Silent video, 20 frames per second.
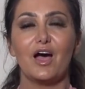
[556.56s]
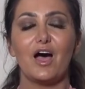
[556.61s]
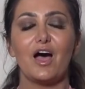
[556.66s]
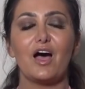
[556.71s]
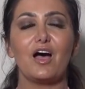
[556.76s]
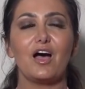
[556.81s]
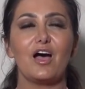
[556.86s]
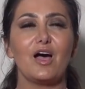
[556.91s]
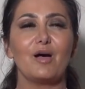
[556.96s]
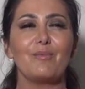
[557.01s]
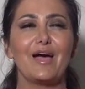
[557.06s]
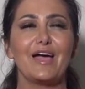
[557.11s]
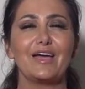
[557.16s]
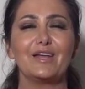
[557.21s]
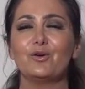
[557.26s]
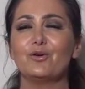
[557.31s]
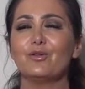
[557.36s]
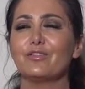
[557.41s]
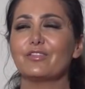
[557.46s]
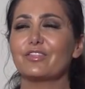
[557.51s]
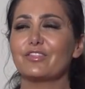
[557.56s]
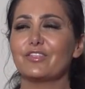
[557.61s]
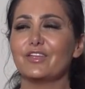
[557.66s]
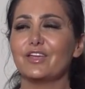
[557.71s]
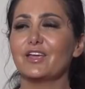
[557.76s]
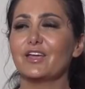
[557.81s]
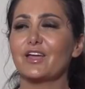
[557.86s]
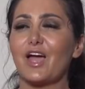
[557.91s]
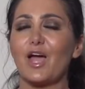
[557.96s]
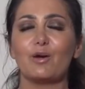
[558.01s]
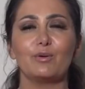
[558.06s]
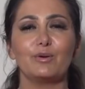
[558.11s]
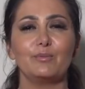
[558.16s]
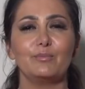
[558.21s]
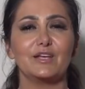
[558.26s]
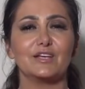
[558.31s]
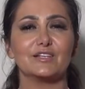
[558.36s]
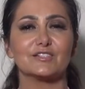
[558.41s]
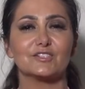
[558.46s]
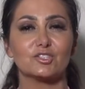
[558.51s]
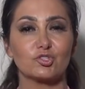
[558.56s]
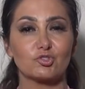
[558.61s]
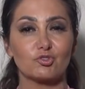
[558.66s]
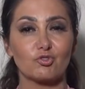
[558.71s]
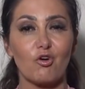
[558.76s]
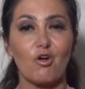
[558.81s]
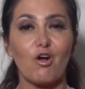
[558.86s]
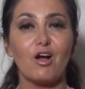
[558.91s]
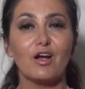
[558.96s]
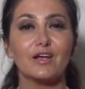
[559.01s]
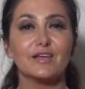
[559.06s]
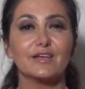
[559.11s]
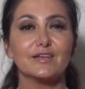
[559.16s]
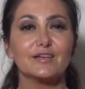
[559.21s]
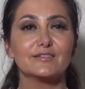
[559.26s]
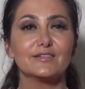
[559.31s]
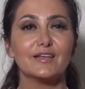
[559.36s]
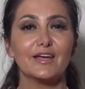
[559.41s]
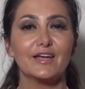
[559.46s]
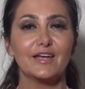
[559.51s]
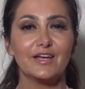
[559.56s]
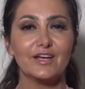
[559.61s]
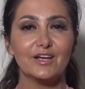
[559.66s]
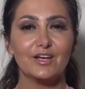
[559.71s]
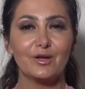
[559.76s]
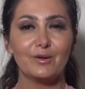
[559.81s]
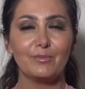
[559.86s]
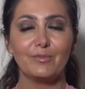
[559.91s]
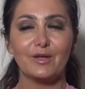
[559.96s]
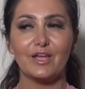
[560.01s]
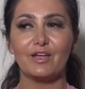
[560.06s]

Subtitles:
I don't think I would be as strong as I am